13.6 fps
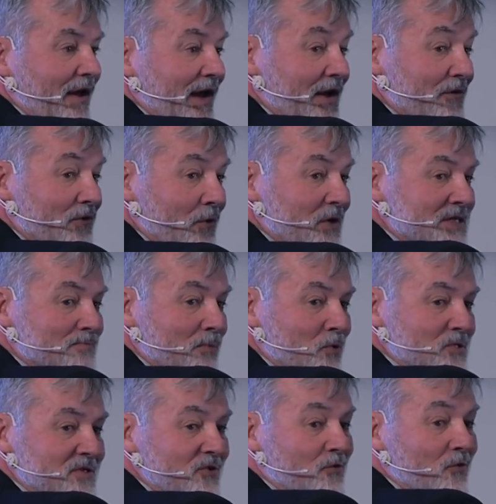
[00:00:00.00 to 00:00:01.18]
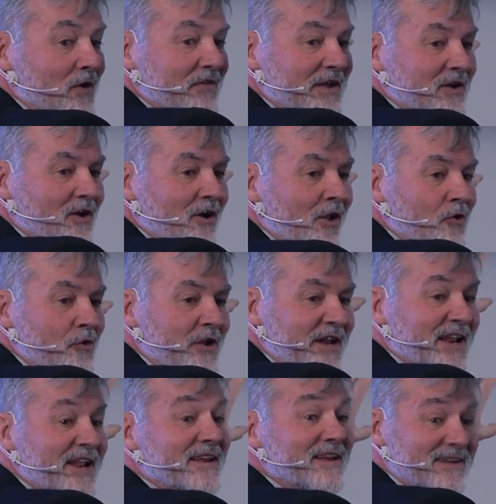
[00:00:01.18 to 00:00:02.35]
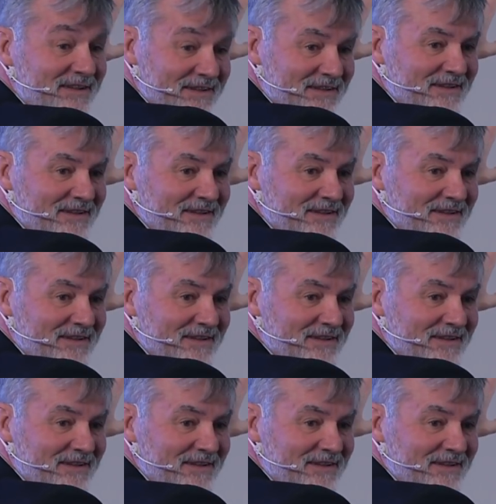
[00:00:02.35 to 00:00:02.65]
and if they were exposed to drug, they colored it in.